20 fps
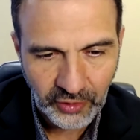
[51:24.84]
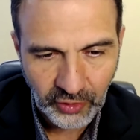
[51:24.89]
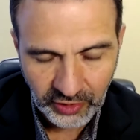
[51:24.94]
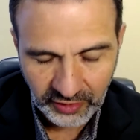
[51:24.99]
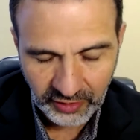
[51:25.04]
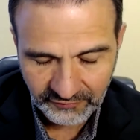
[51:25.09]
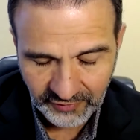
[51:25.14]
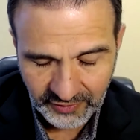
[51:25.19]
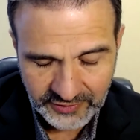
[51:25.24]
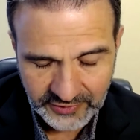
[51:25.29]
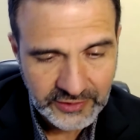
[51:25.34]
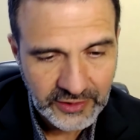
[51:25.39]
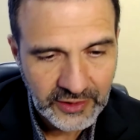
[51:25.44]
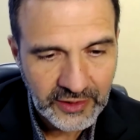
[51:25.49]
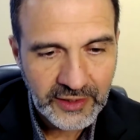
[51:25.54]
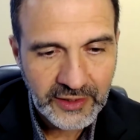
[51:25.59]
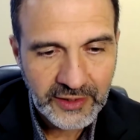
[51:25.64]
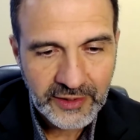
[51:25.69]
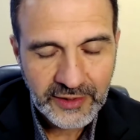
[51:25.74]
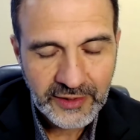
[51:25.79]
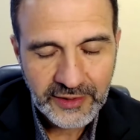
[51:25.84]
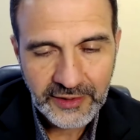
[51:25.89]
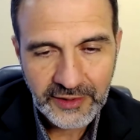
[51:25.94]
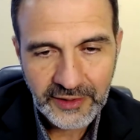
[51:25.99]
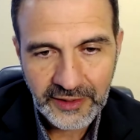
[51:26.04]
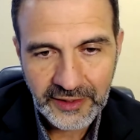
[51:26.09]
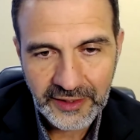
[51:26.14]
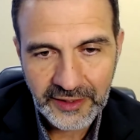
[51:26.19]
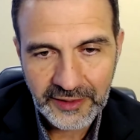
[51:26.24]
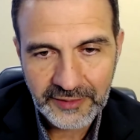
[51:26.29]
all of us,
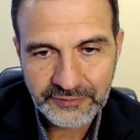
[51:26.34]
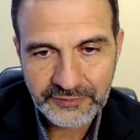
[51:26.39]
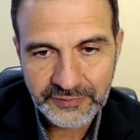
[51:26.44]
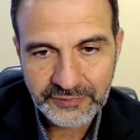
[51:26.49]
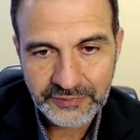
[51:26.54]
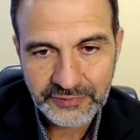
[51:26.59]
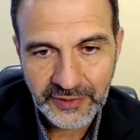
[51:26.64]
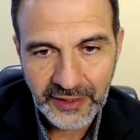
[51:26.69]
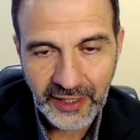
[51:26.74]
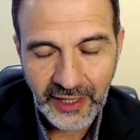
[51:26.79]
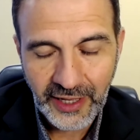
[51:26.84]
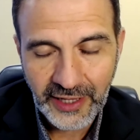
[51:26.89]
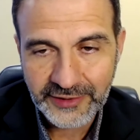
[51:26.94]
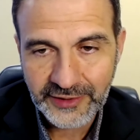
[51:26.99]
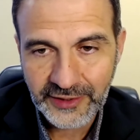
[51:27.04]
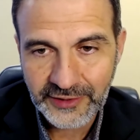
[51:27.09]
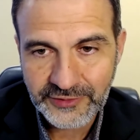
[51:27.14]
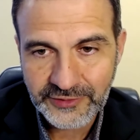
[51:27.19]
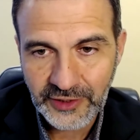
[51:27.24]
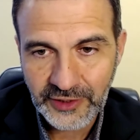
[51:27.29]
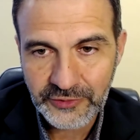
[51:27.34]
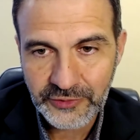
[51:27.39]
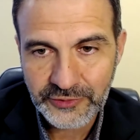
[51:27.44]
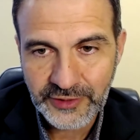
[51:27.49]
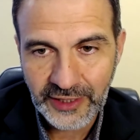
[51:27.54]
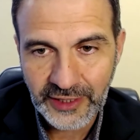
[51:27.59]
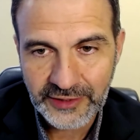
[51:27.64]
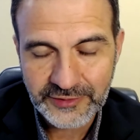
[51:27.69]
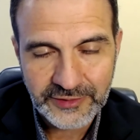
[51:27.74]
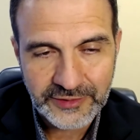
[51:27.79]
uh, I can tell
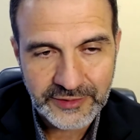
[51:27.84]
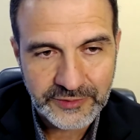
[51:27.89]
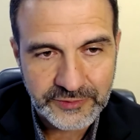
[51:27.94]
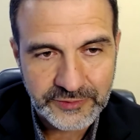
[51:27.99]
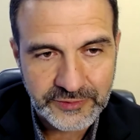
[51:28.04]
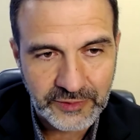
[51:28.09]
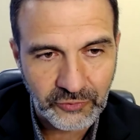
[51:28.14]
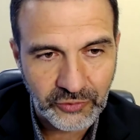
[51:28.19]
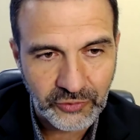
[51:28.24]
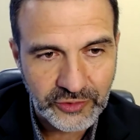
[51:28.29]
you that it's